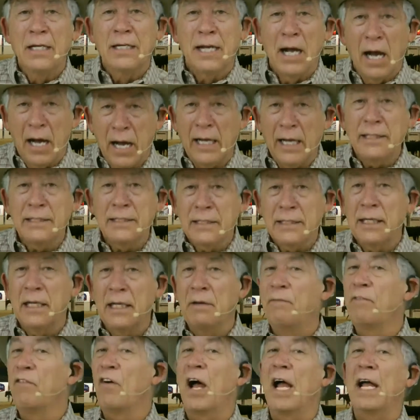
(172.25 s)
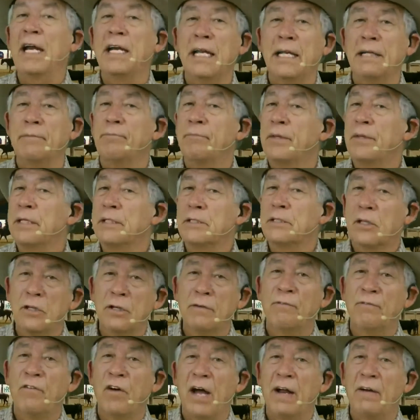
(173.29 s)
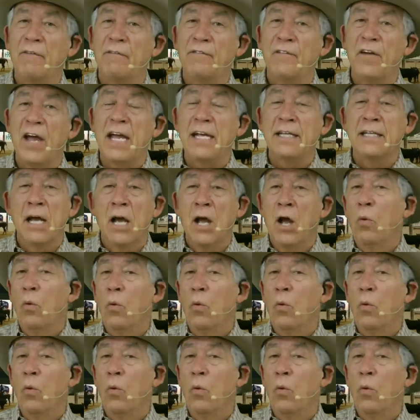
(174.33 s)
constantly fighting this good fight of faith.